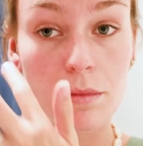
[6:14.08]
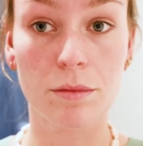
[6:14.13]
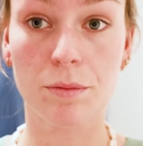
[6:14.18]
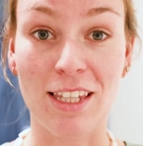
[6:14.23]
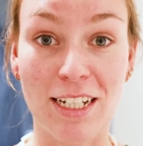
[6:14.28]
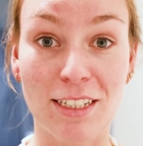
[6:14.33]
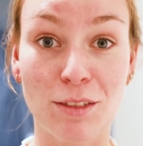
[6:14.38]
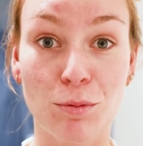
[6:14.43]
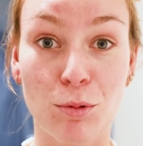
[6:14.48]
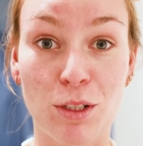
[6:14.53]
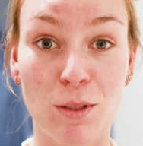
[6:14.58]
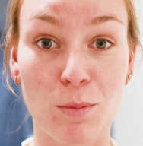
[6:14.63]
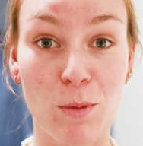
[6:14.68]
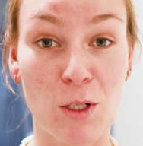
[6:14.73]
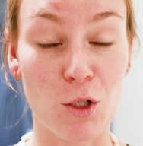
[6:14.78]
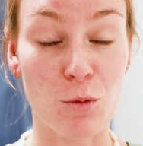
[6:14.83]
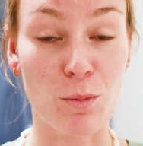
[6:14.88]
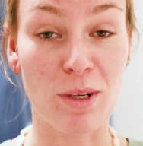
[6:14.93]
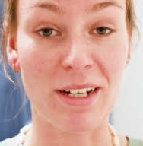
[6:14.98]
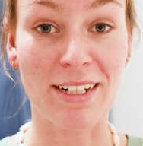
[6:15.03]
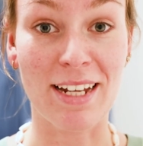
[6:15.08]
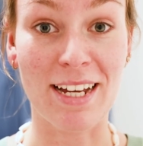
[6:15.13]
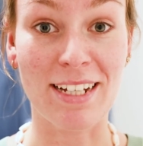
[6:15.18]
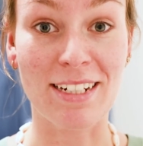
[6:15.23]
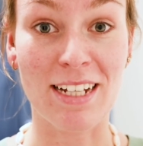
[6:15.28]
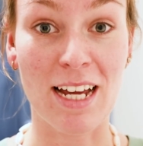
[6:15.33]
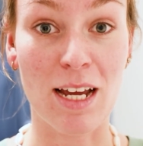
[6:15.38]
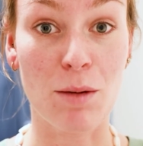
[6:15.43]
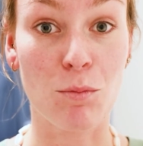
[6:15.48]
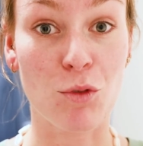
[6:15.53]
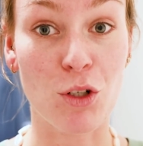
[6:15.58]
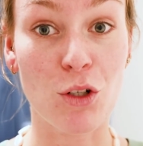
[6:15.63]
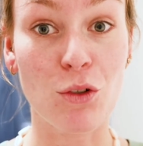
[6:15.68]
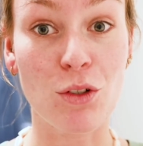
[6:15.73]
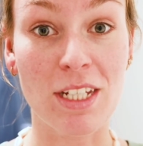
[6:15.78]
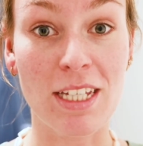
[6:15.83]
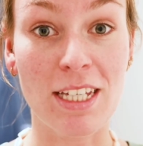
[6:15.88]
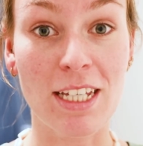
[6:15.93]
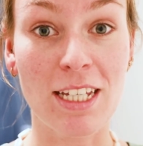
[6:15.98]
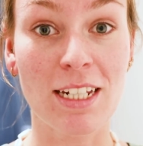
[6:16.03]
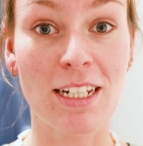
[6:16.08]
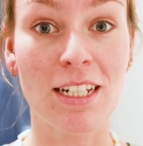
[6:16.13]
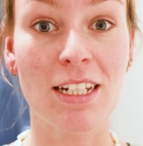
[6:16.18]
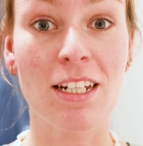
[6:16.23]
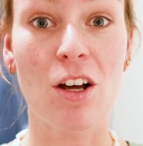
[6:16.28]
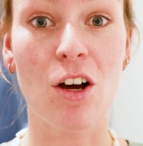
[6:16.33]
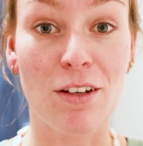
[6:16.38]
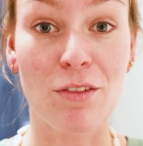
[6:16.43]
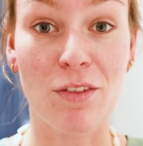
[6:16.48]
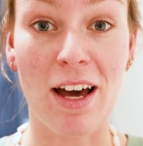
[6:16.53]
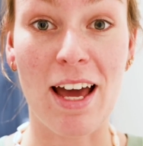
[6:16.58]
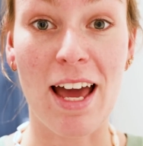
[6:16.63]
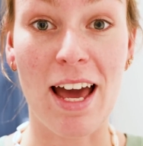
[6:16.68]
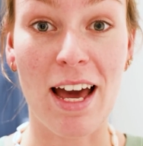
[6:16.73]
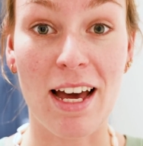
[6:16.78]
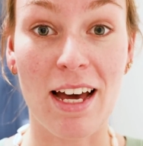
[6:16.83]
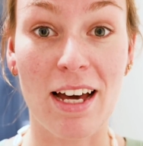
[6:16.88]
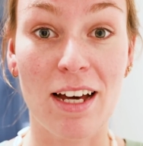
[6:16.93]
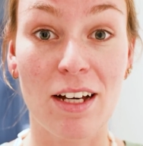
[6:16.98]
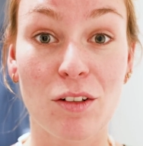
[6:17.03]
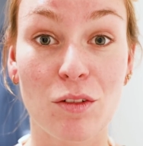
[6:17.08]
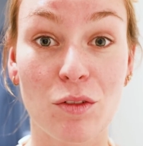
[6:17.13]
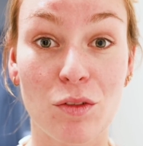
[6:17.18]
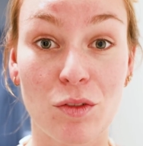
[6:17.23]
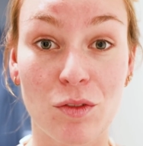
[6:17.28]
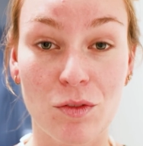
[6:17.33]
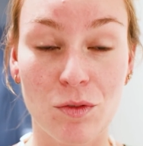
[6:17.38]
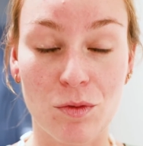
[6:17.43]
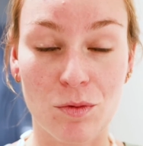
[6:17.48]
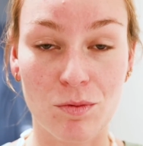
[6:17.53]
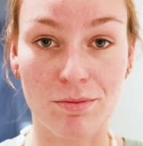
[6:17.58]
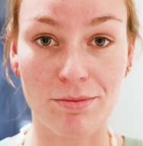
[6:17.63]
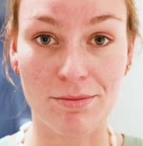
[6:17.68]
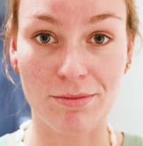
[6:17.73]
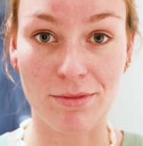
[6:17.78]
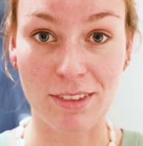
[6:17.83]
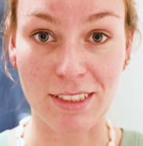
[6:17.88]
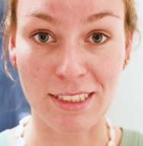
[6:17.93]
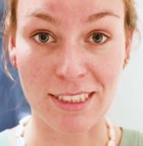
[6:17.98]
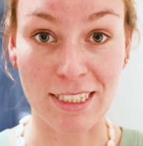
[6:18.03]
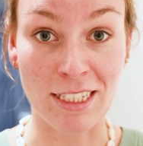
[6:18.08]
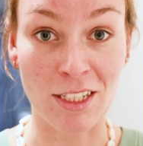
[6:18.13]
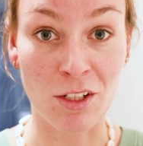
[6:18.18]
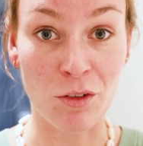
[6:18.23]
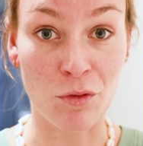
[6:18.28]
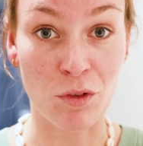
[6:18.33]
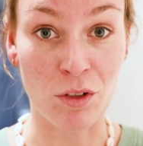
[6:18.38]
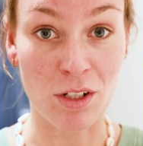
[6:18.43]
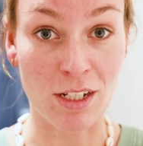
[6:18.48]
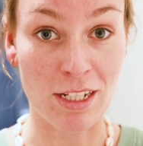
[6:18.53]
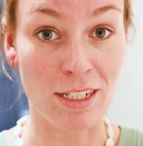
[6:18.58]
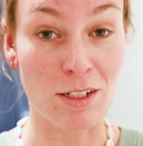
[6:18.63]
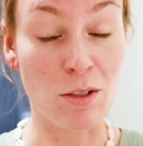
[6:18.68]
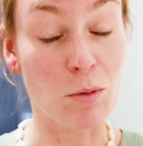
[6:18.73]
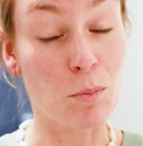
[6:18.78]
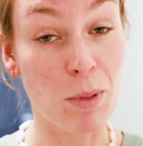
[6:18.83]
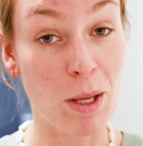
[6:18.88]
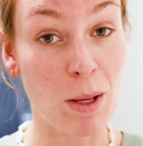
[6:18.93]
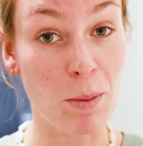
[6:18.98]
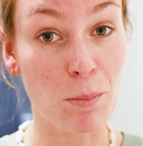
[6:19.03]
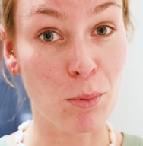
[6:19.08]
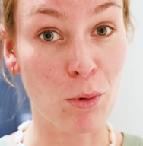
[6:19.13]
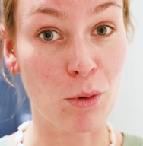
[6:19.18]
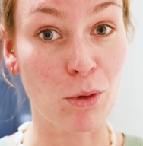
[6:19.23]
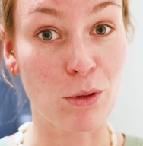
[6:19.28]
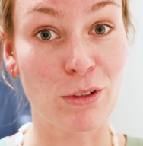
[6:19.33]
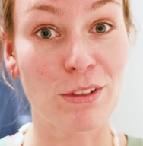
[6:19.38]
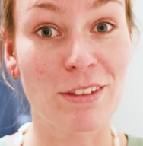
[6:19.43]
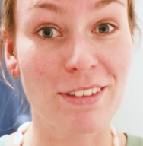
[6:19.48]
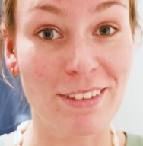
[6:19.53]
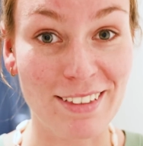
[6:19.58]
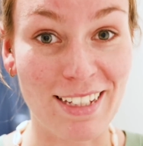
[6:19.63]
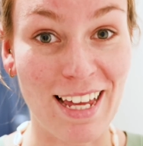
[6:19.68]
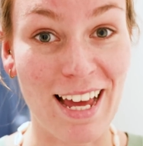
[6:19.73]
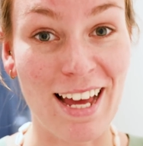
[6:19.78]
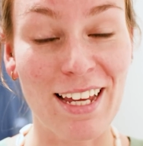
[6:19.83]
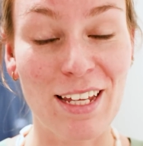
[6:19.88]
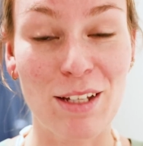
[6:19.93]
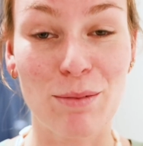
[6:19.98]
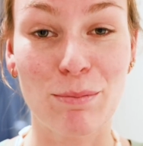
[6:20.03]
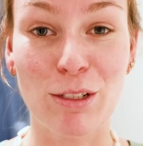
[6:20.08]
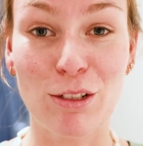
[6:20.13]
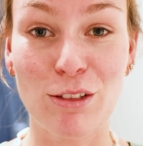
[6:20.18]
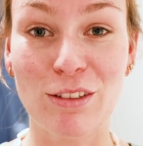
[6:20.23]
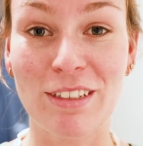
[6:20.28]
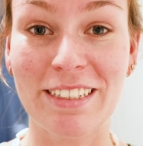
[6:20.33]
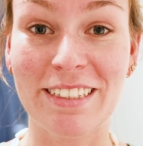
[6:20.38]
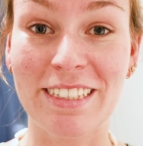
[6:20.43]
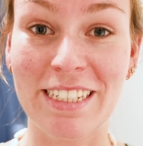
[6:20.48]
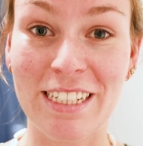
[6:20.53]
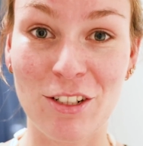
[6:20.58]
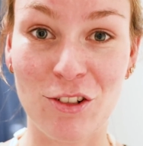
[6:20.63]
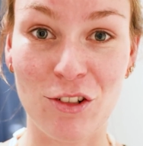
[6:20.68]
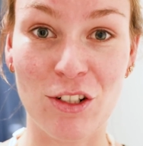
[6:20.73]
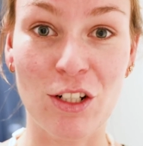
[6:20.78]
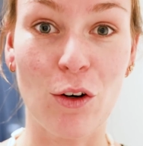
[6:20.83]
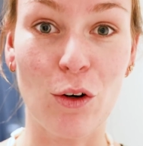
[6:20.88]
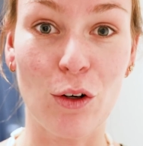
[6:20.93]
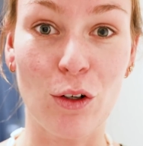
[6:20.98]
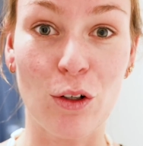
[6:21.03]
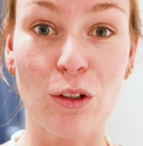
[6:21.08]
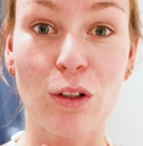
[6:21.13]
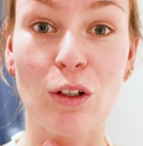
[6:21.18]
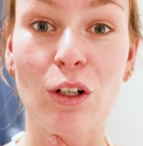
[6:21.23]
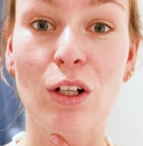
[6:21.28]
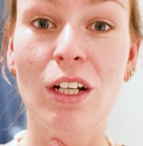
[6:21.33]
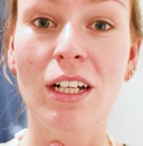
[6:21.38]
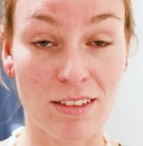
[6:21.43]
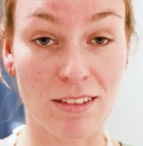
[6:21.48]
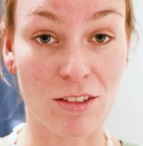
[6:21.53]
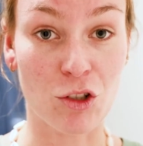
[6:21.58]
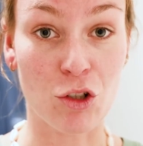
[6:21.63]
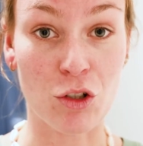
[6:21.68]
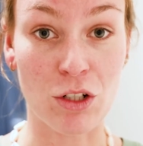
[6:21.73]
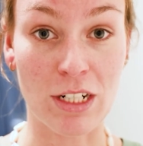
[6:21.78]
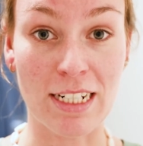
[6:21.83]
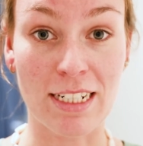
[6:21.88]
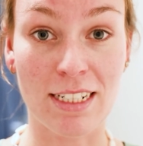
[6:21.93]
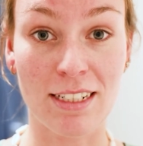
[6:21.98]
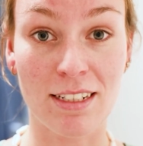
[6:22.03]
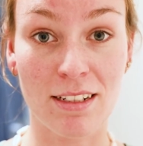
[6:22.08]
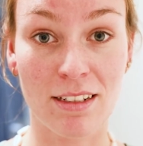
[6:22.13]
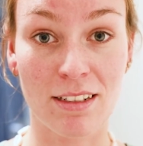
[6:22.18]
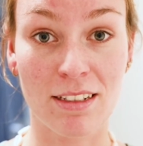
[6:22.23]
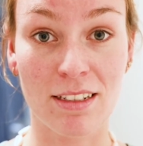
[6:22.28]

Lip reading: That's pretty much my nighttime routine. If I have significant pimples, I am using tea tree oil to treat